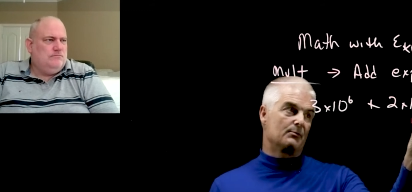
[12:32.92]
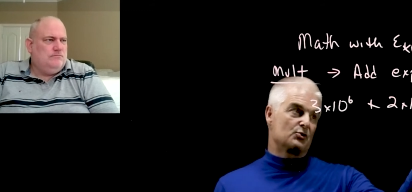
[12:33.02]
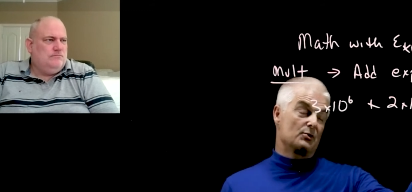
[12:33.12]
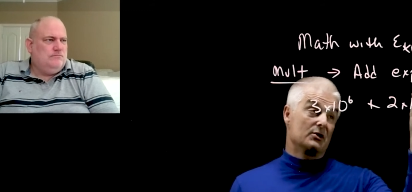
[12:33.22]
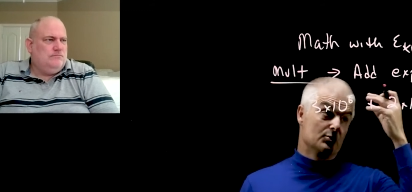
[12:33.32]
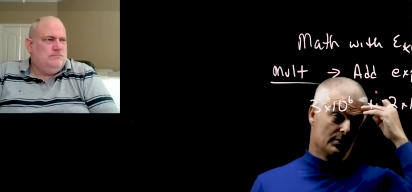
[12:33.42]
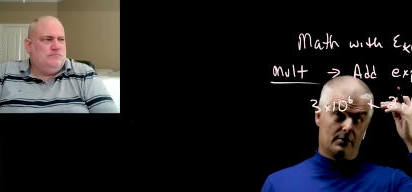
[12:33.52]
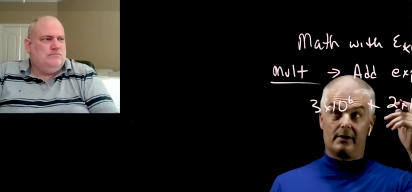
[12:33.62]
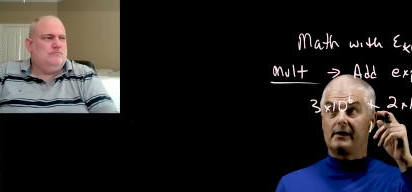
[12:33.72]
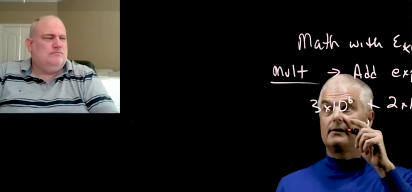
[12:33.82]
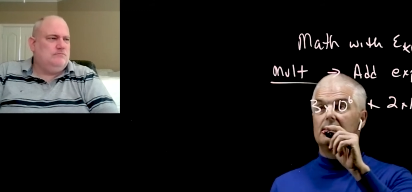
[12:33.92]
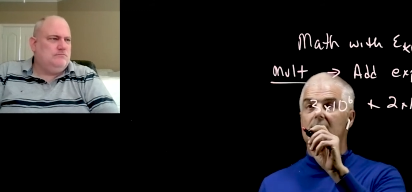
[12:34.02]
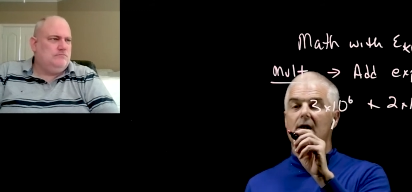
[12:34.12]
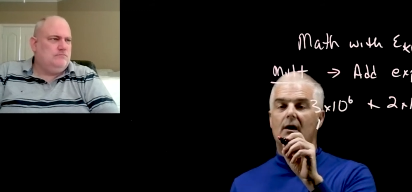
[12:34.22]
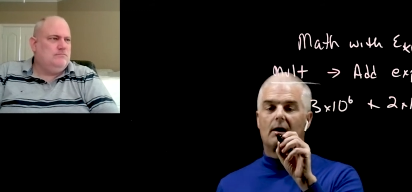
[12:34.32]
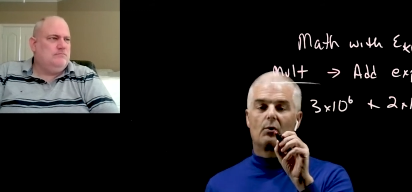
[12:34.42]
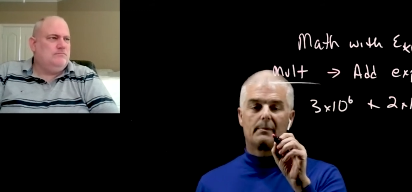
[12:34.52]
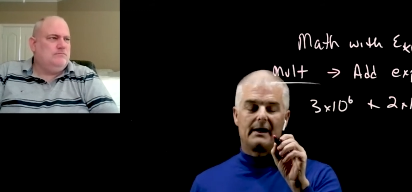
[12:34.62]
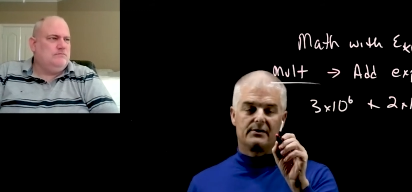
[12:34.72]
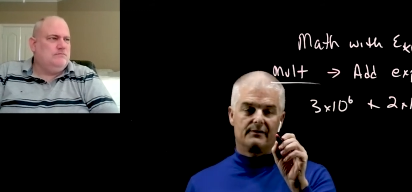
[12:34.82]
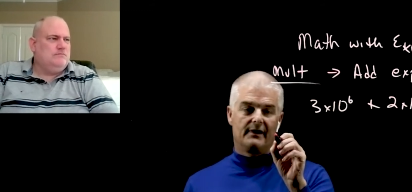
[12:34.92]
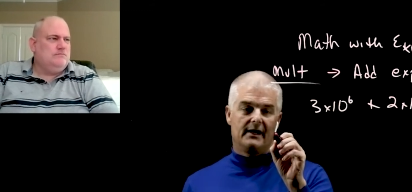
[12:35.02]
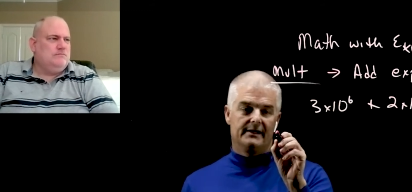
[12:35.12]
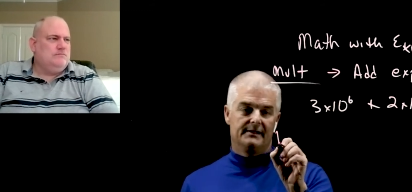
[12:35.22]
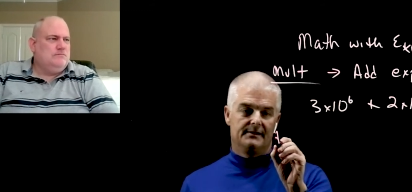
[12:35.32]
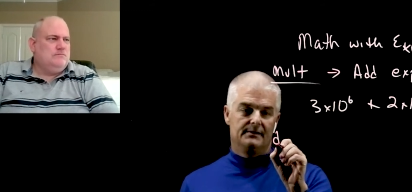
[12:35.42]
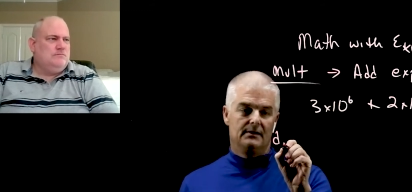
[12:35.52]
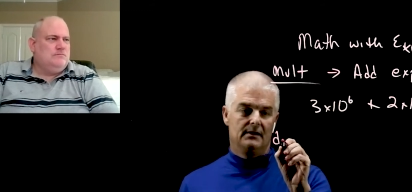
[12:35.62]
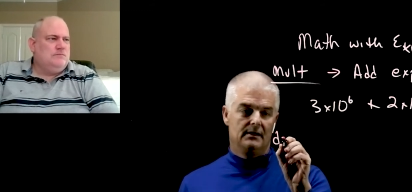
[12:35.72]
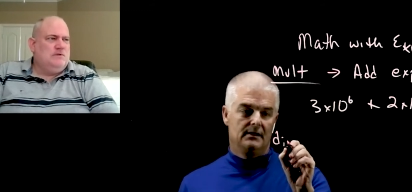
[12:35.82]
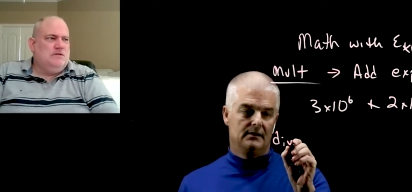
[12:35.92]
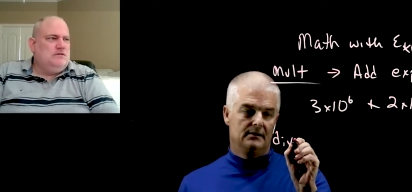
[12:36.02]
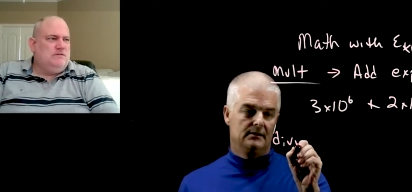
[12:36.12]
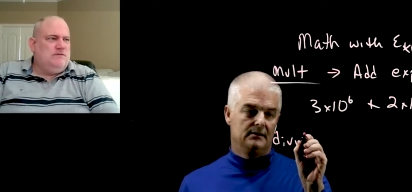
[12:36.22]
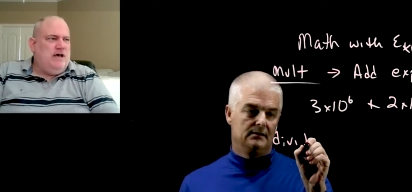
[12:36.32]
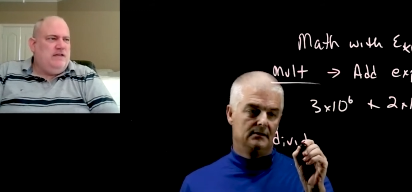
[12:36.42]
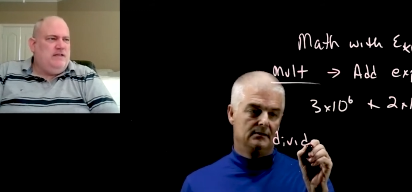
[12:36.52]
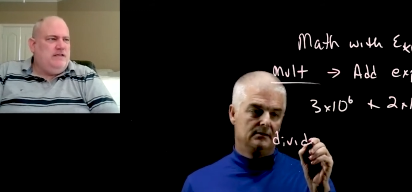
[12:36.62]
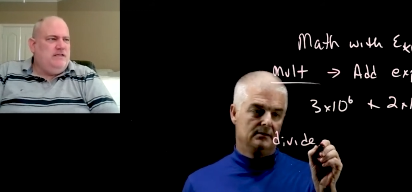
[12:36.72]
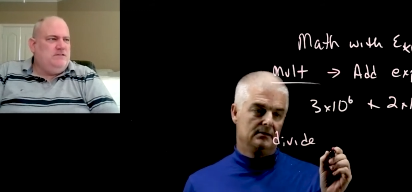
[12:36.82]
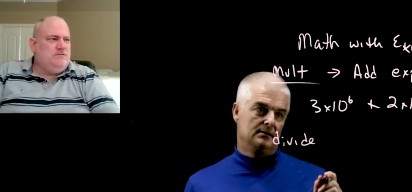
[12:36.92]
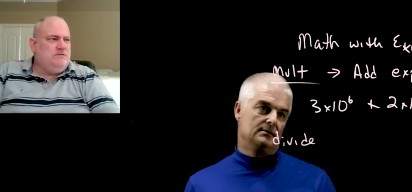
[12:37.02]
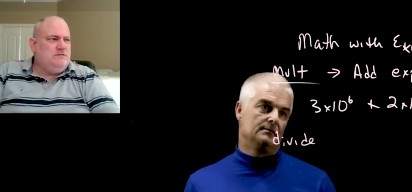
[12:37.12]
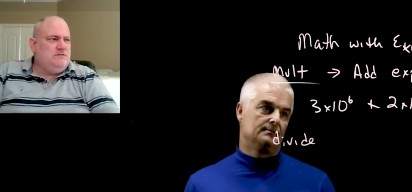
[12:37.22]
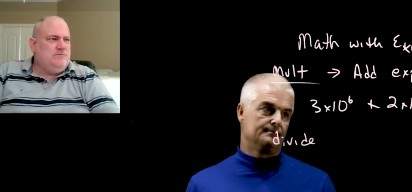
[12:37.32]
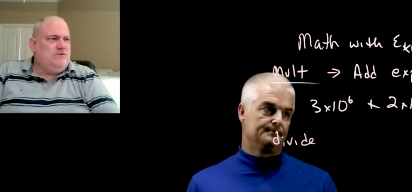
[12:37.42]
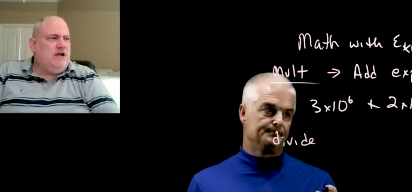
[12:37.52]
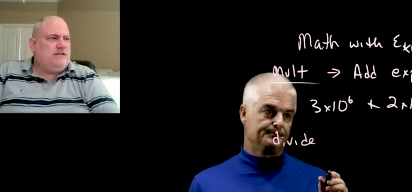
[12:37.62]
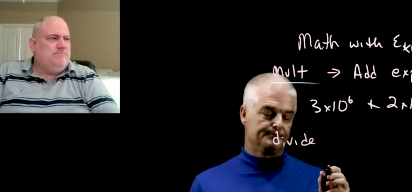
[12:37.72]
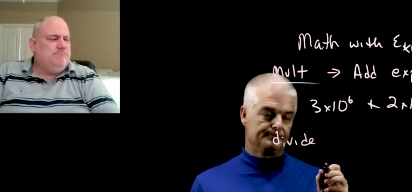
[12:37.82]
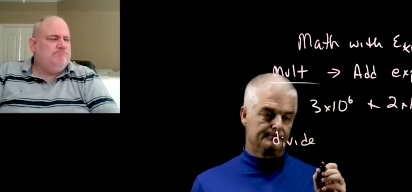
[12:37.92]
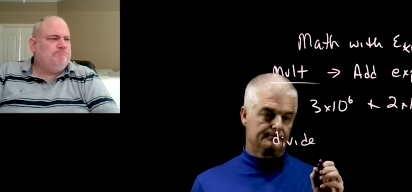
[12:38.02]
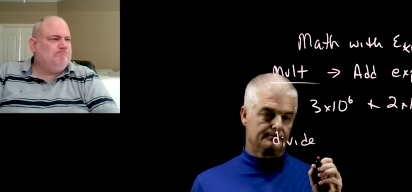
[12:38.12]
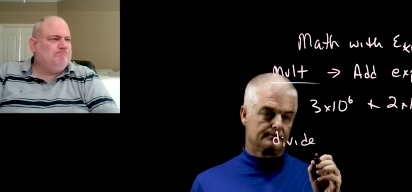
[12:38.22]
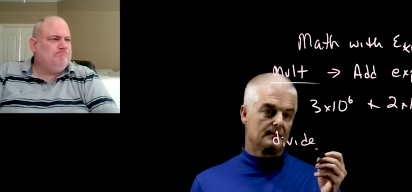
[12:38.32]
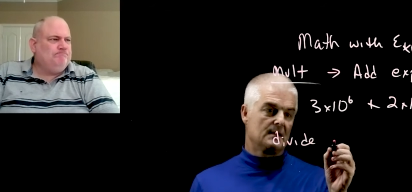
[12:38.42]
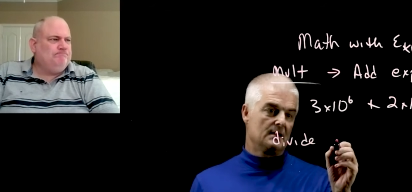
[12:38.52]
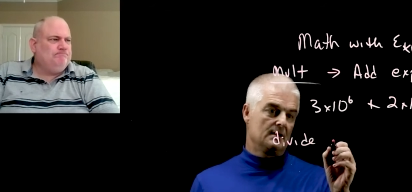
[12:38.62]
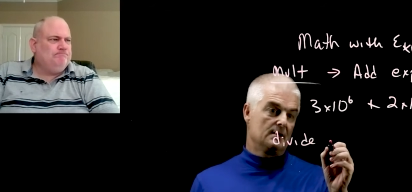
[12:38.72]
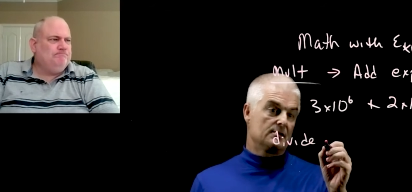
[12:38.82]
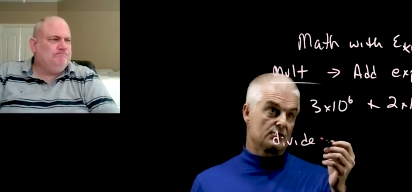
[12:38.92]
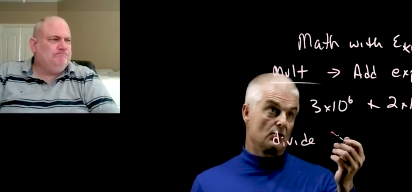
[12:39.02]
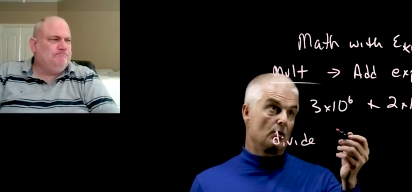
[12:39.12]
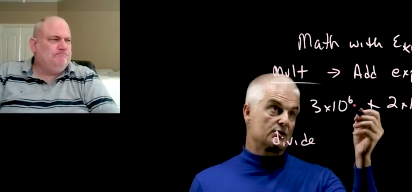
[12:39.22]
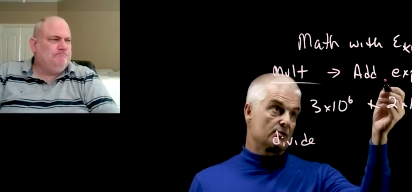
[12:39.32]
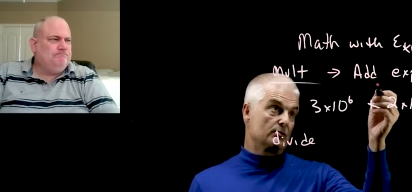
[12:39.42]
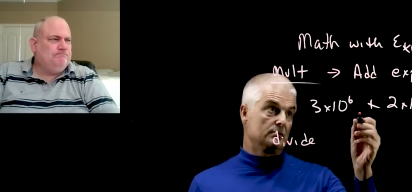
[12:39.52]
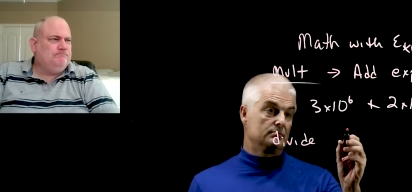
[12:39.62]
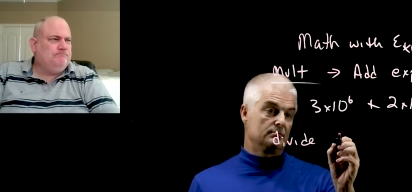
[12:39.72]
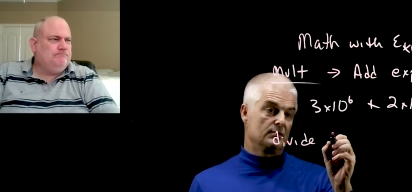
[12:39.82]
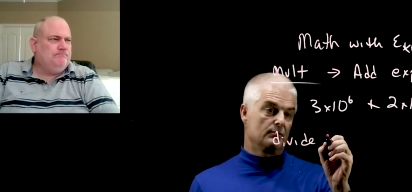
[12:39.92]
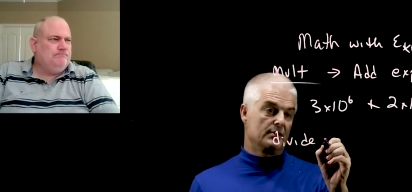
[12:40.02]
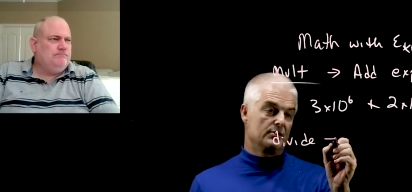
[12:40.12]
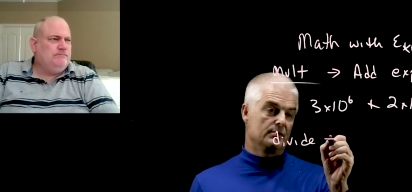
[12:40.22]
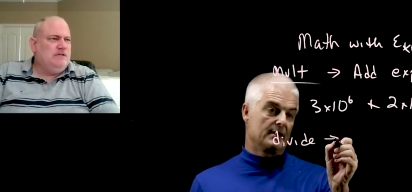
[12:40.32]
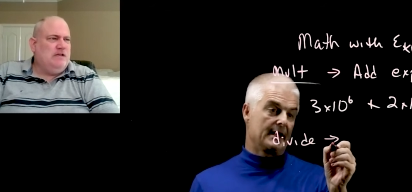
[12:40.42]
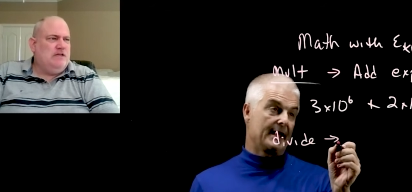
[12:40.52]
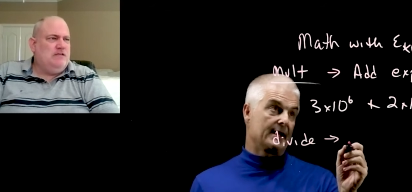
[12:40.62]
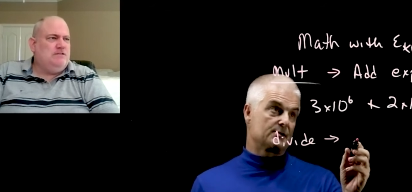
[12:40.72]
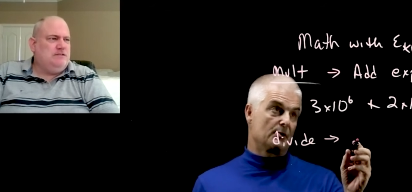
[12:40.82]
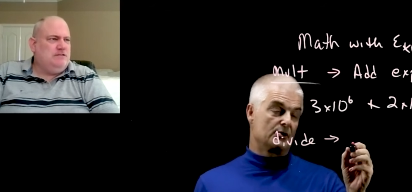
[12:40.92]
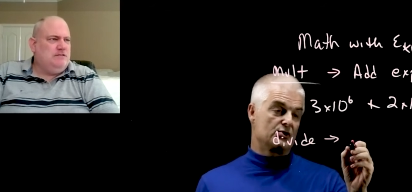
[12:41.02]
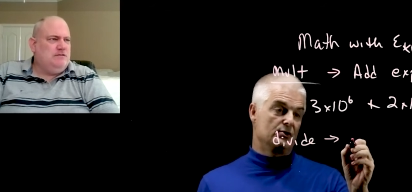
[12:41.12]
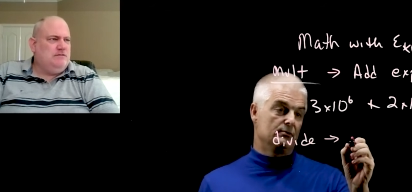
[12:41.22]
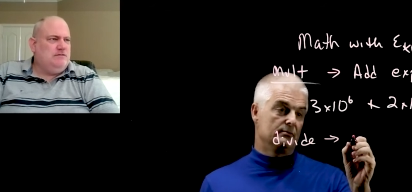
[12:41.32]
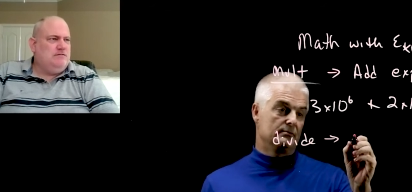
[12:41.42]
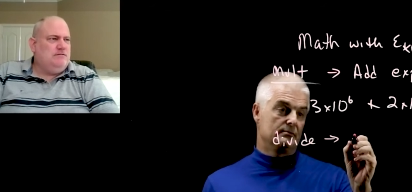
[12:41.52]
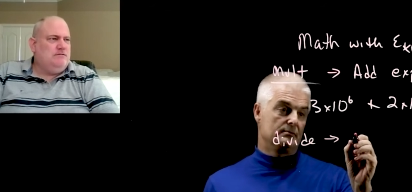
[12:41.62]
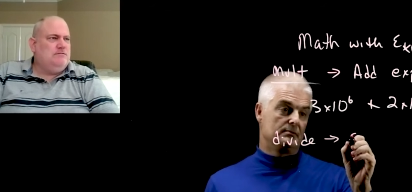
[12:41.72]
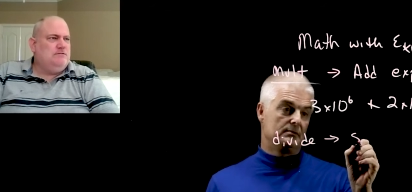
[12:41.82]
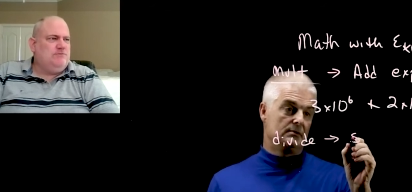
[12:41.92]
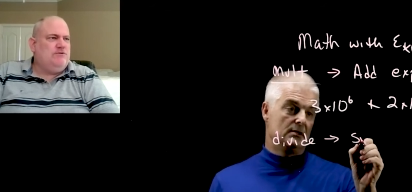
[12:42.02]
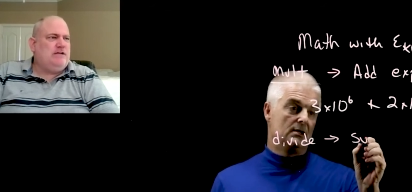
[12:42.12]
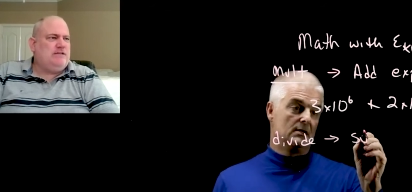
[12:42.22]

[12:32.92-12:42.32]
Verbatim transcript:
Speaker 1: numbers where you can do it in your head. All right, what about divide? Divide
Speaker 2: is subtract.
Speaker 1: So what's the rule? What do you do? Not add exponents, you?
Speaker 2: Subtract